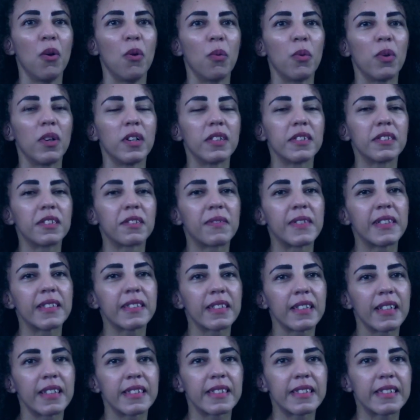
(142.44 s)
Well, the
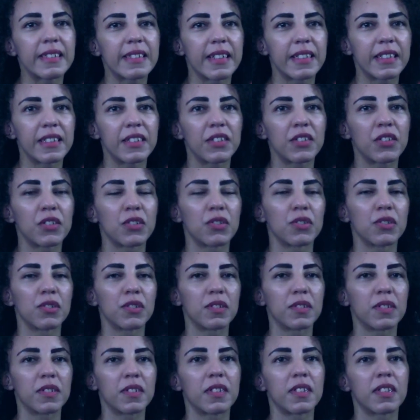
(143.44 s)
reason I decided
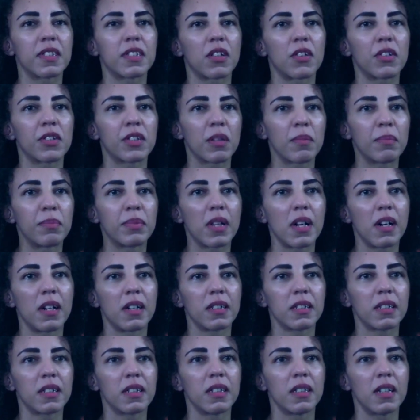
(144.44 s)
to start the
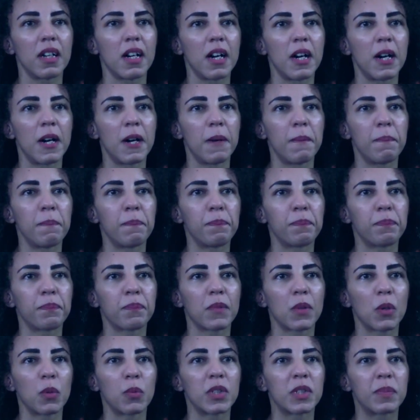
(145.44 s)
blog
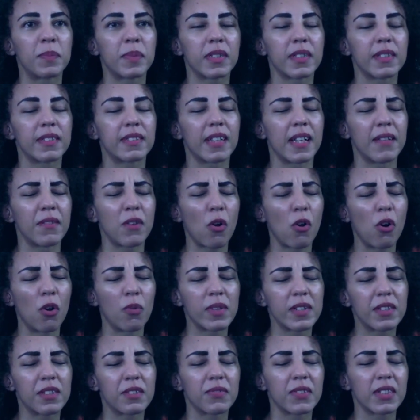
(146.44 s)
was because I
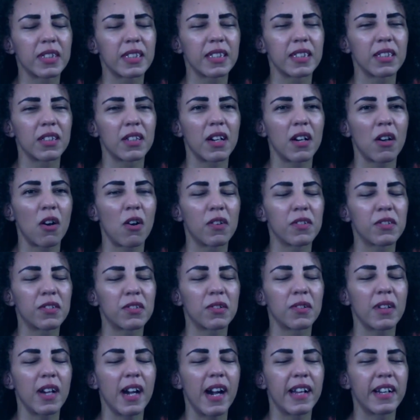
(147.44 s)
always really
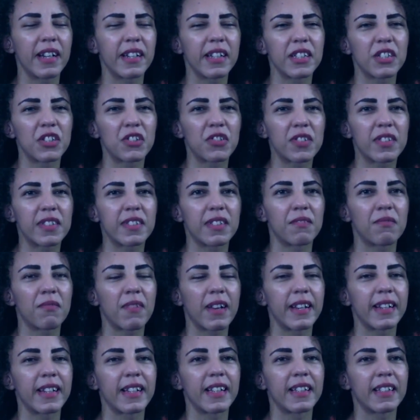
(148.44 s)
also had an interest in
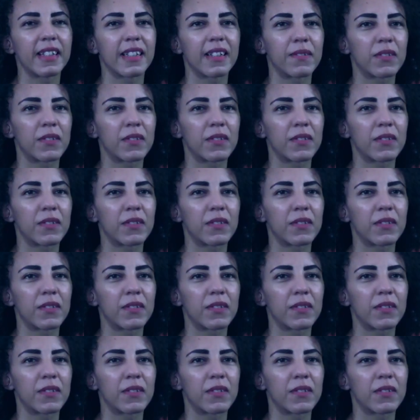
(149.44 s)
writing.